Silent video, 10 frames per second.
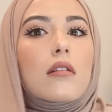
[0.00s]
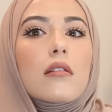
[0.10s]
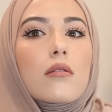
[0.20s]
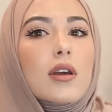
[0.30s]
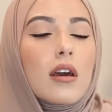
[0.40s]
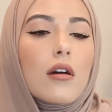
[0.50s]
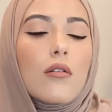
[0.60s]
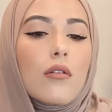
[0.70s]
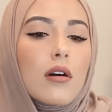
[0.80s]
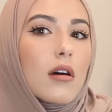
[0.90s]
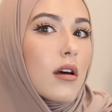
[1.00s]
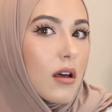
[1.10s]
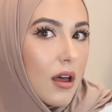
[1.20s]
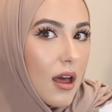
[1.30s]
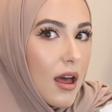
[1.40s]
There we go.
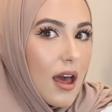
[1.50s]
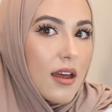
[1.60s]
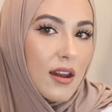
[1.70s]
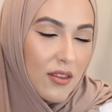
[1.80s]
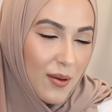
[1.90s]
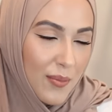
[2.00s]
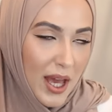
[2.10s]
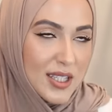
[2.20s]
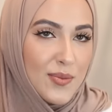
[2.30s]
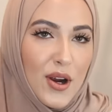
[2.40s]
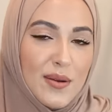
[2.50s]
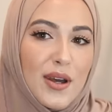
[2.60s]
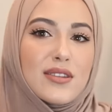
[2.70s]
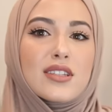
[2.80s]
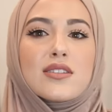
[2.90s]
And the best part
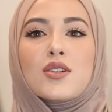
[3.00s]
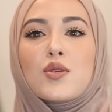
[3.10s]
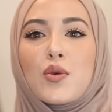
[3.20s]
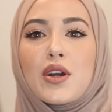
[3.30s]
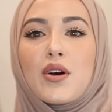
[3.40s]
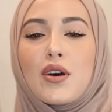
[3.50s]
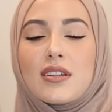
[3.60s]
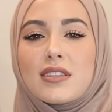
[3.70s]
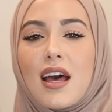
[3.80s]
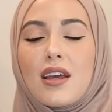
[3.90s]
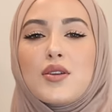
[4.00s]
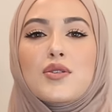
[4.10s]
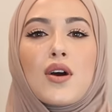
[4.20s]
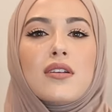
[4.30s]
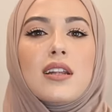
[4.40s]
about this tutorial is that you do
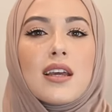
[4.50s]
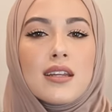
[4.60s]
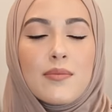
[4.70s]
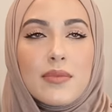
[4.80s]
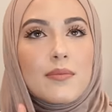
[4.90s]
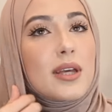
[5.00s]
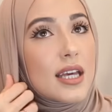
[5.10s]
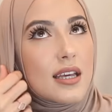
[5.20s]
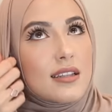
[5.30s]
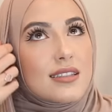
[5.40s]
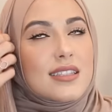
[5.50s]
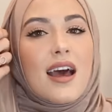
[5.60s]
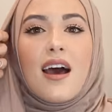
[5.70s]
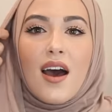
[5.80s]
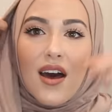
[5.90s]
not need any pins.
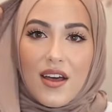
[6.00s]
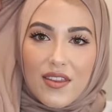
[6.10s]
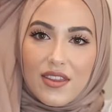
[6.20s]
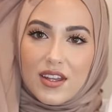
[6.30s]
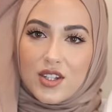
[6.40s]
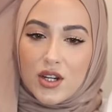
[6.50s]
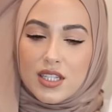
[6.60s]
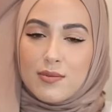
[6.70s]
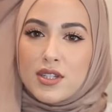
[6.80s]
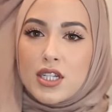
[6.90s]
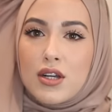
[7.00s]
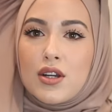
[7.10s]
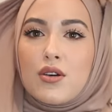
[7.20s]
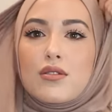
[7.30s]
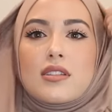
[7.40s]
The jersey
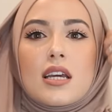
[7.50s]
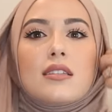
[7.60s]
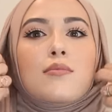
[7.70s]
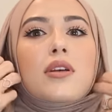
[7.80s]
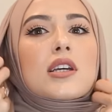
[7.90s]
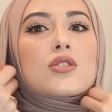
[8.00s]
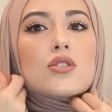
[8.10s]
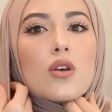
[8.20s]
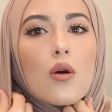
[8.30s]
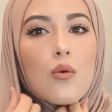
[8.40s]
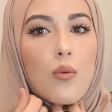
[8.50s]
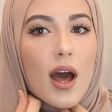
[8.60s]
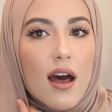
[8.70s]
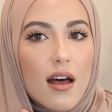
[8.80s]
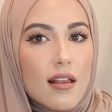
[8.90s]
material stays in place so
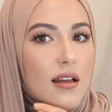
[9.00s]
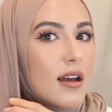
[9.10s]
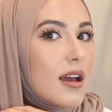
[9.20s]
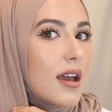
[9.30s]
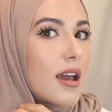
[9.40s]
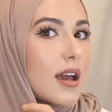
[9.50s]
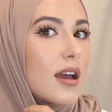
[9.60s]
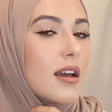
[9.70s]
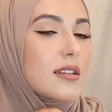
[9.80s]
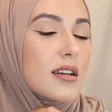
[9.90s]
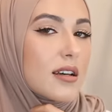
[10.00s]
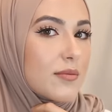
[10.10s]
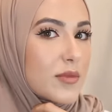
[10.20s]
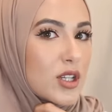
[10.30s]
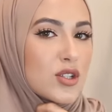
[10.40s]
well and
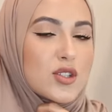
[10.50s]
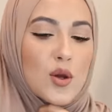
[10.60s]
you just